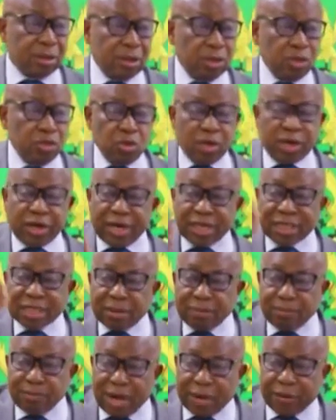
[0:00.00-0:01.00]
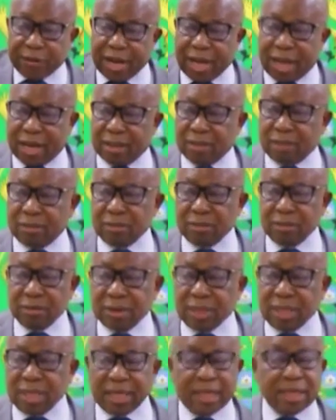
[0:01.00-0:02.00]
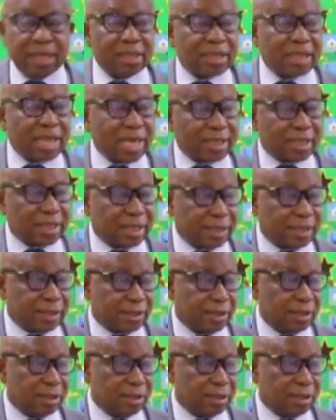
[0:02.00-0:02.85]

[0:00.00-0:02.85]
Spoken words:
you create a barrier against access.